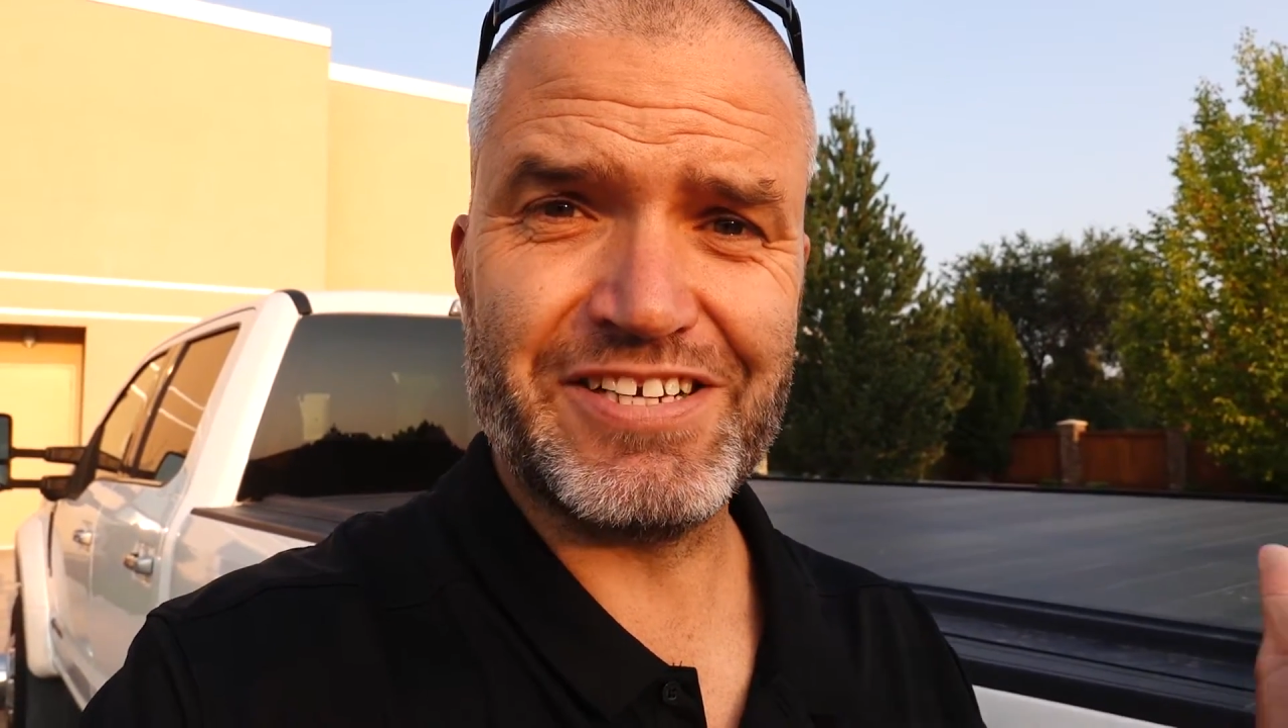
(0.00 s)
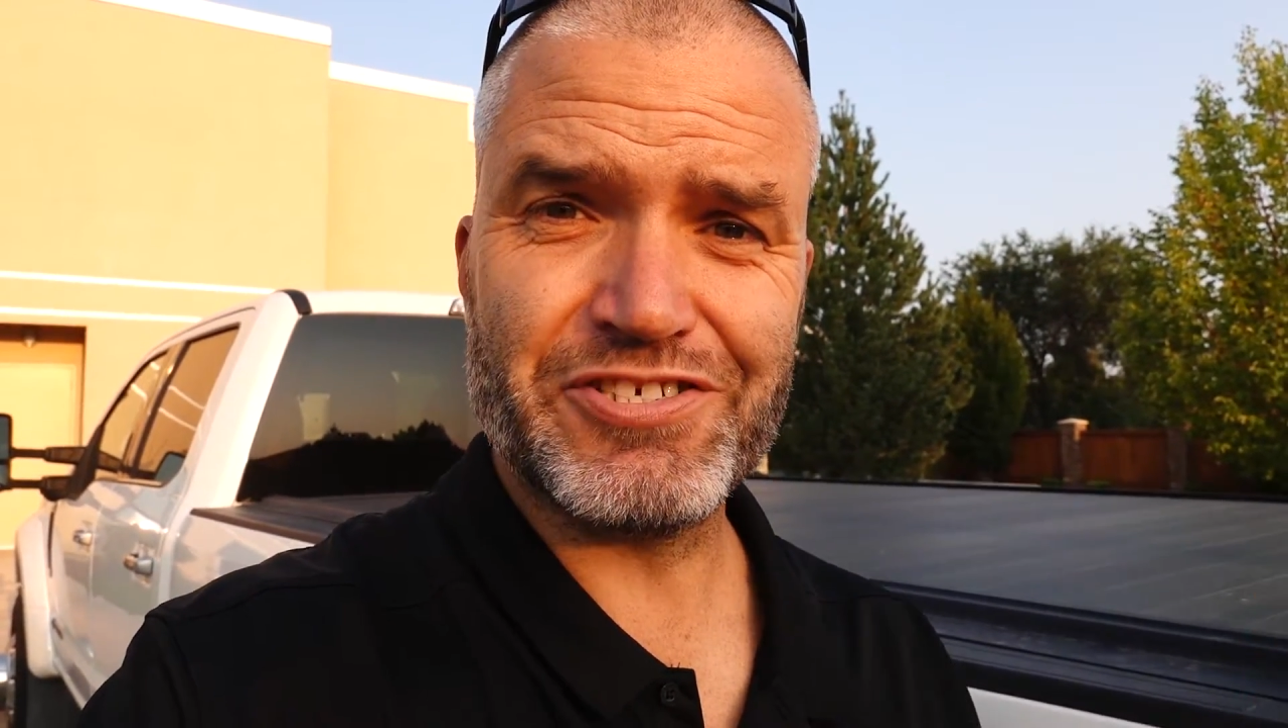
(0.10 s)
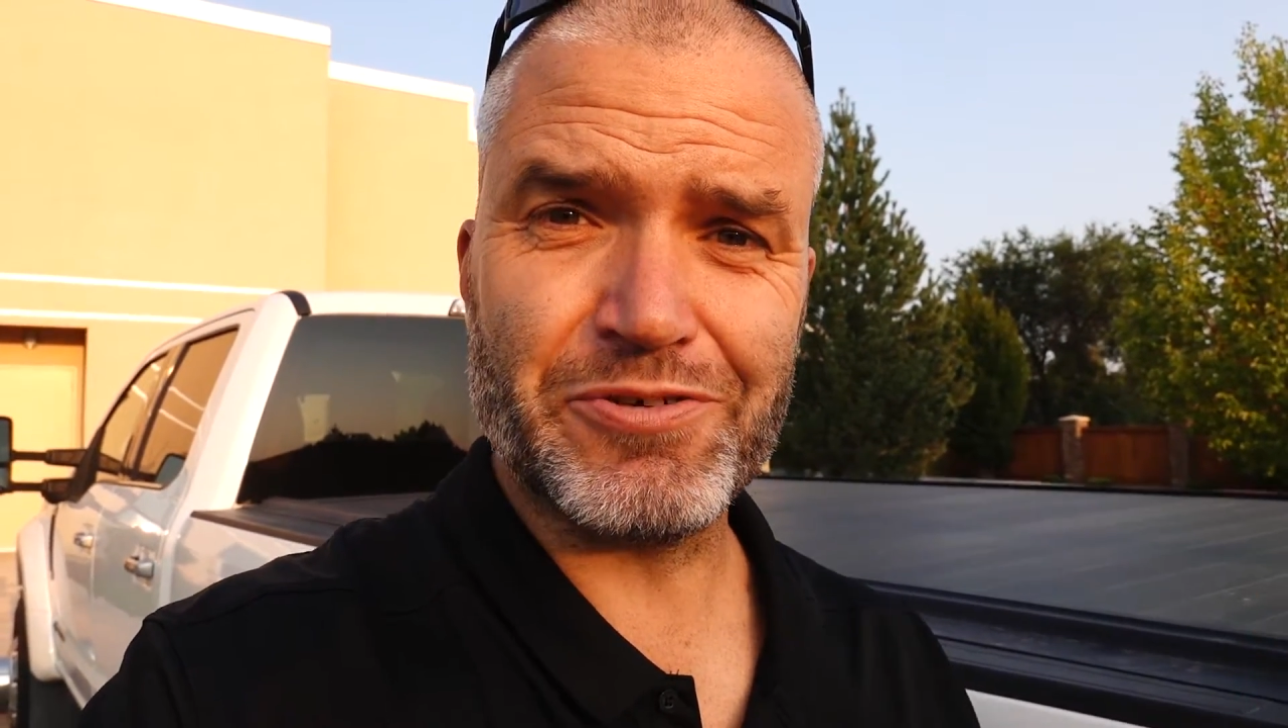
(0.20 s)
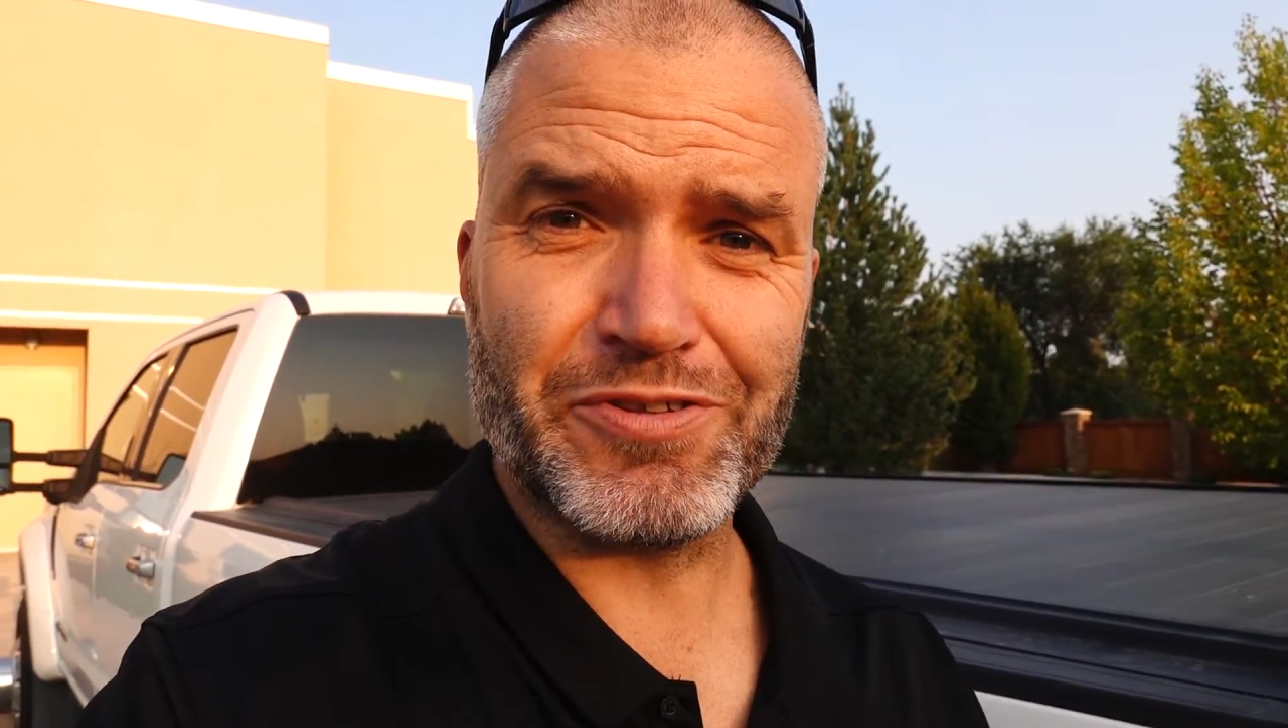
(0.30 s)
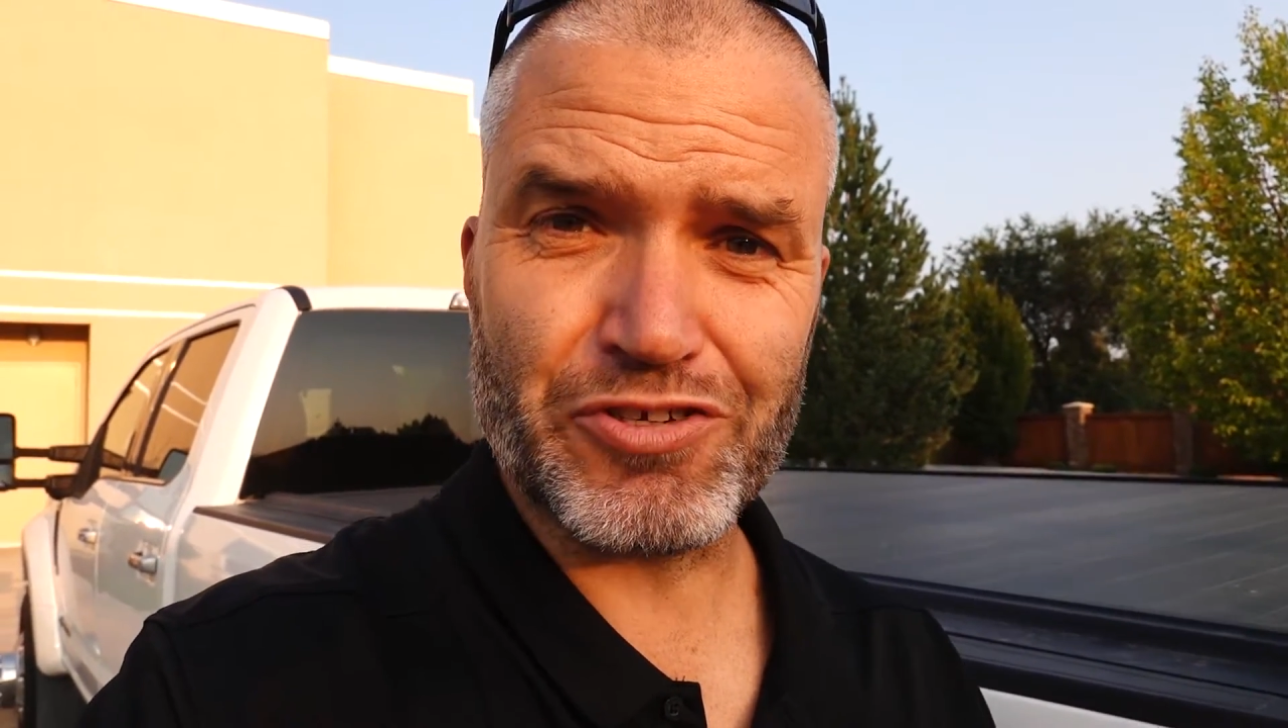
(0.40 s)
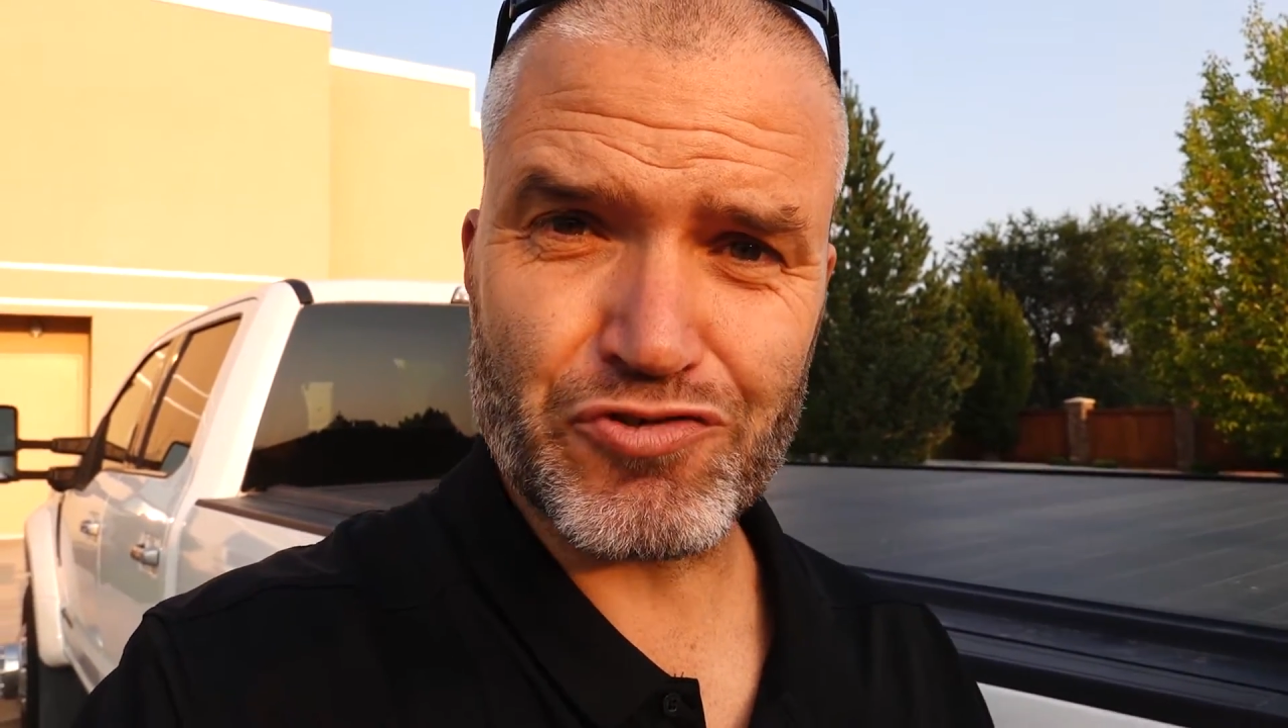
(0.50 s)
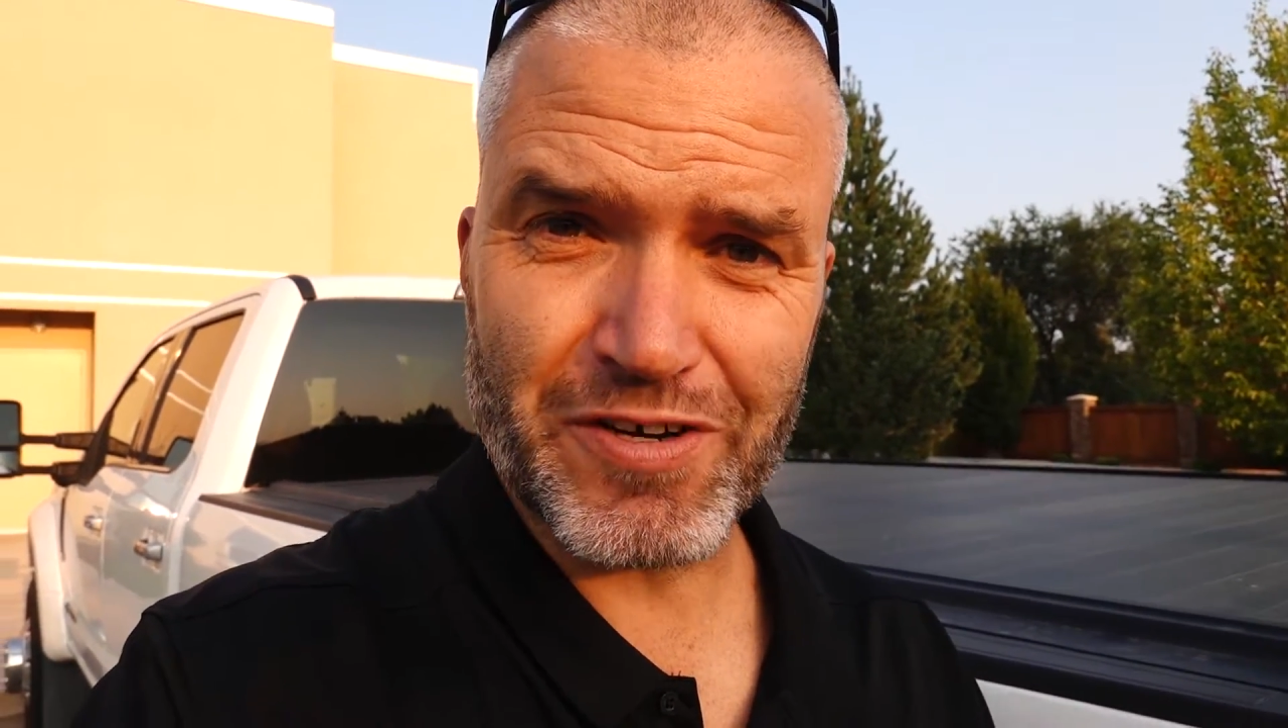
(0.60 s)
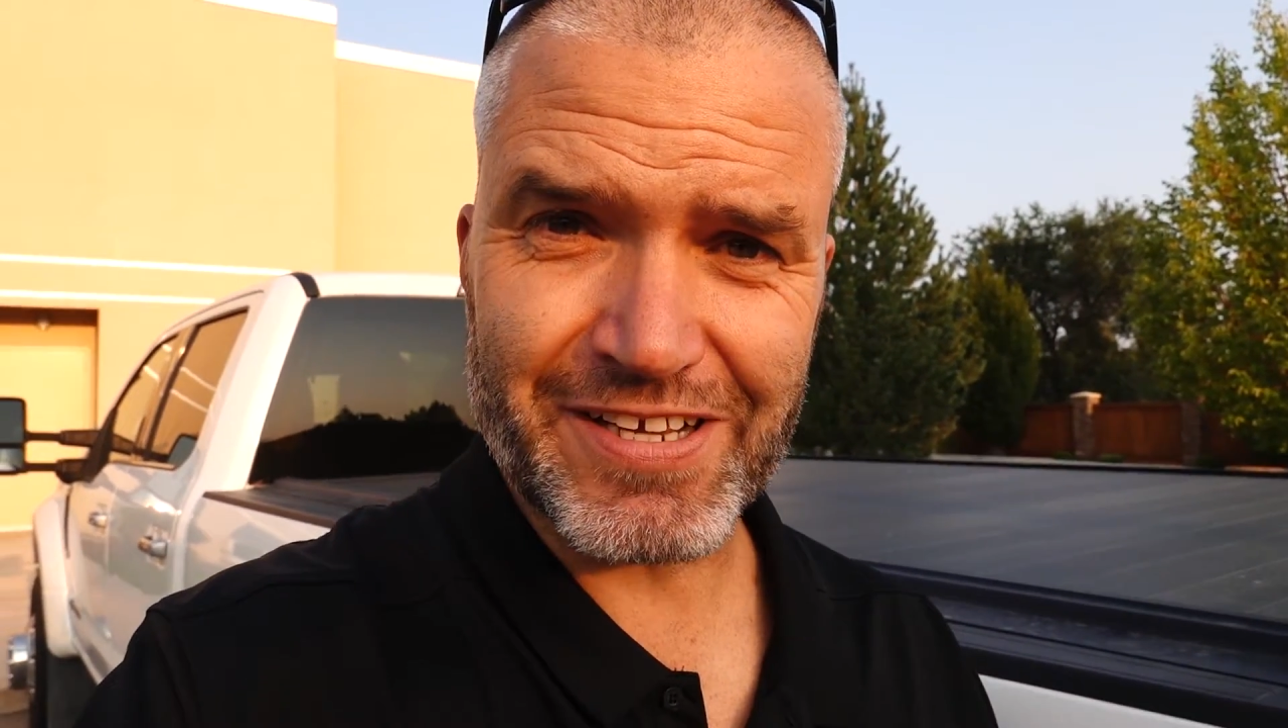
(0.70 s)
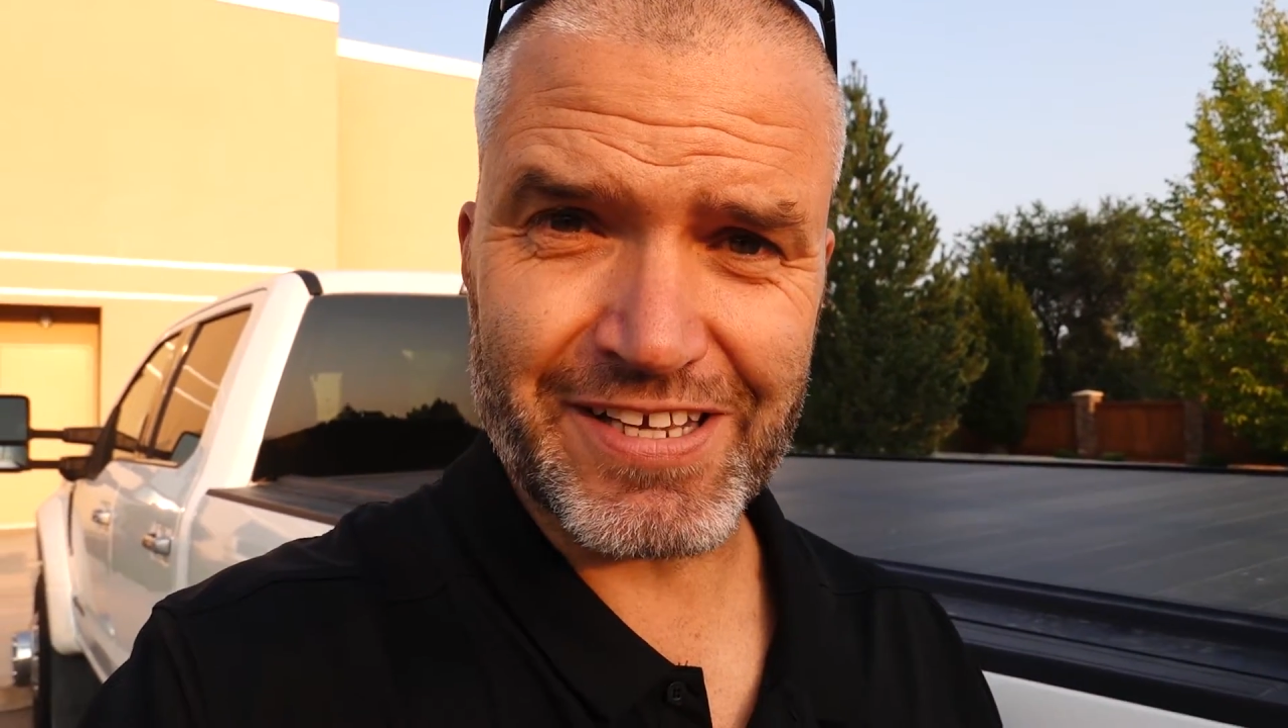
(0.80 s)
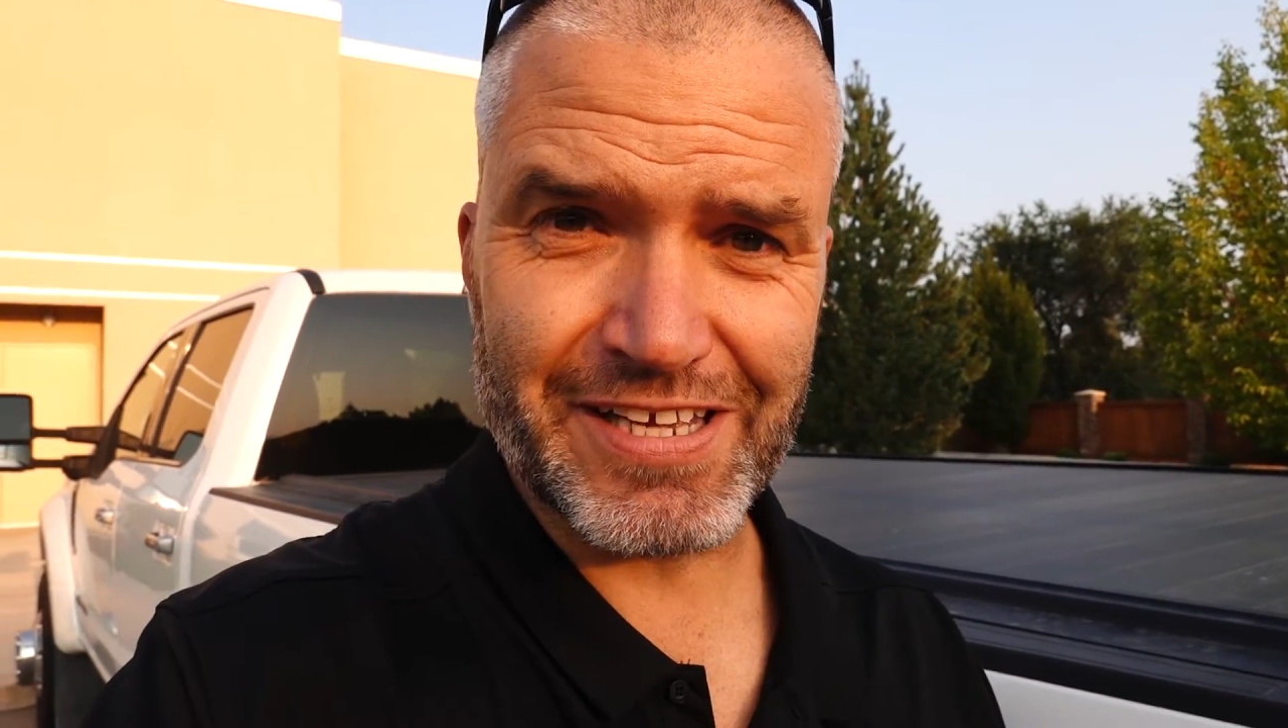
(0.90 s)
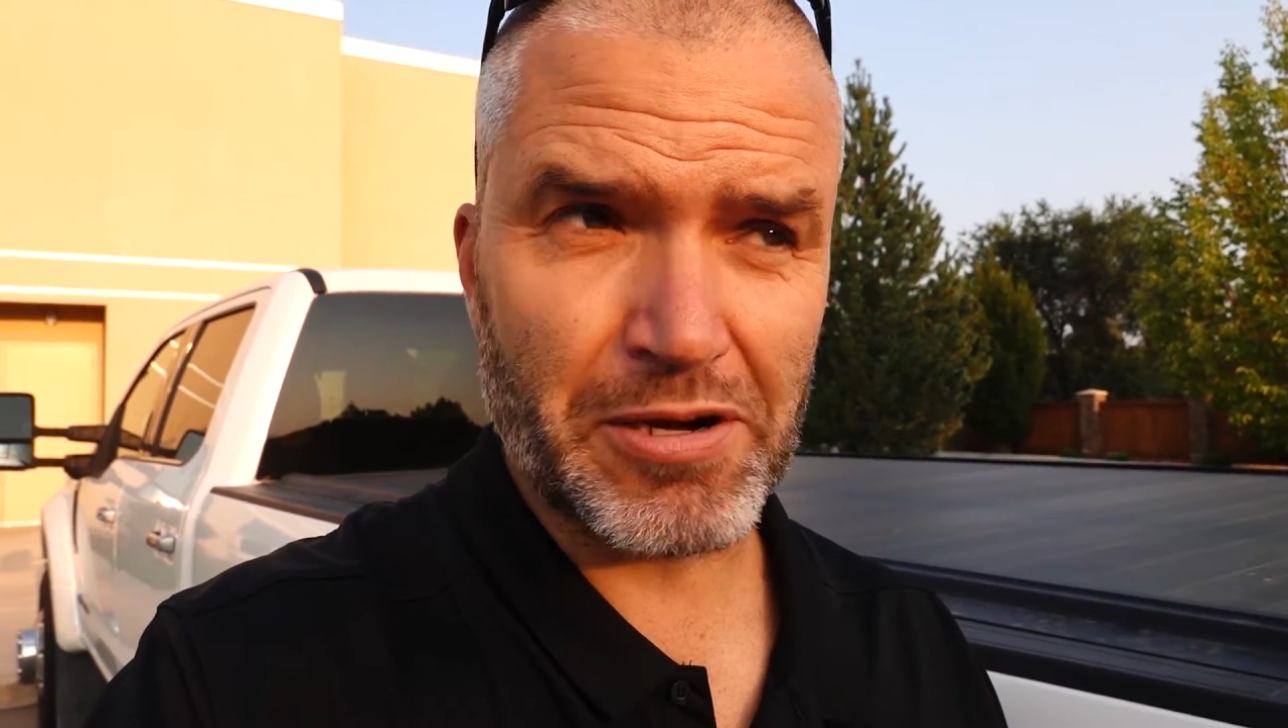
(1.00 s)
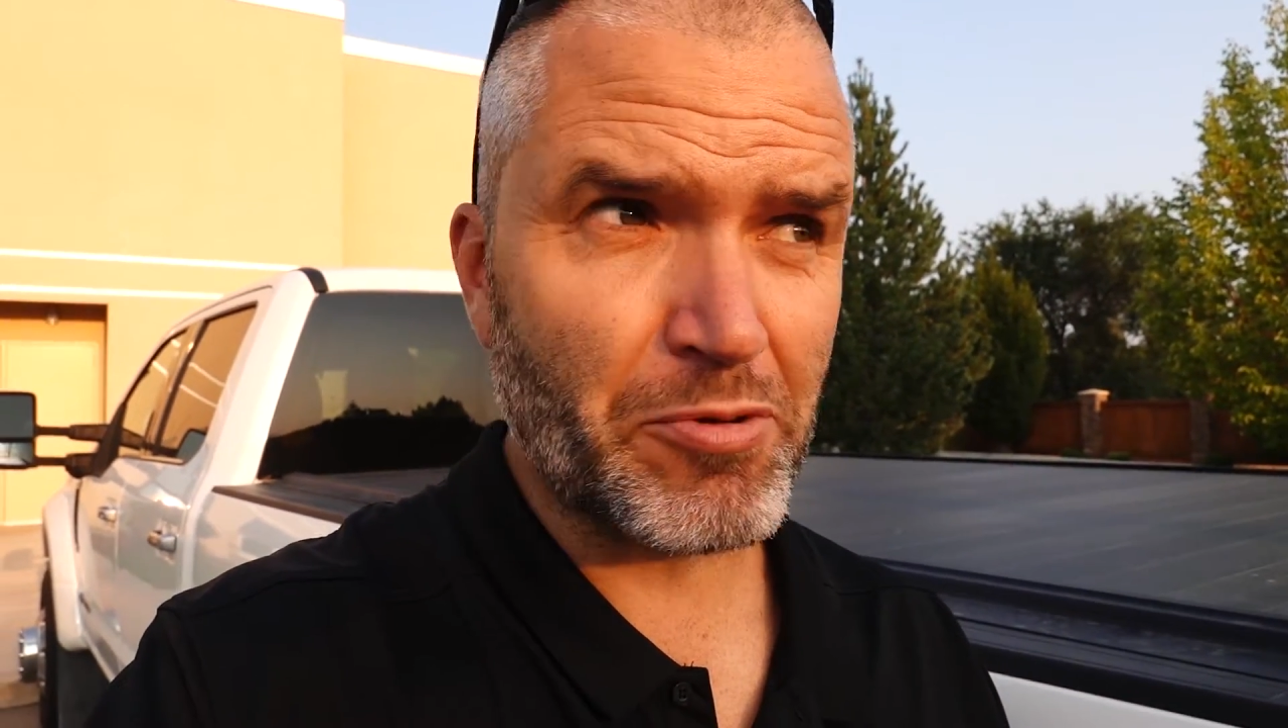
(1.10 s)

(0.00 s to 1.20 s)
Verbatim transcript: issue with the truck again.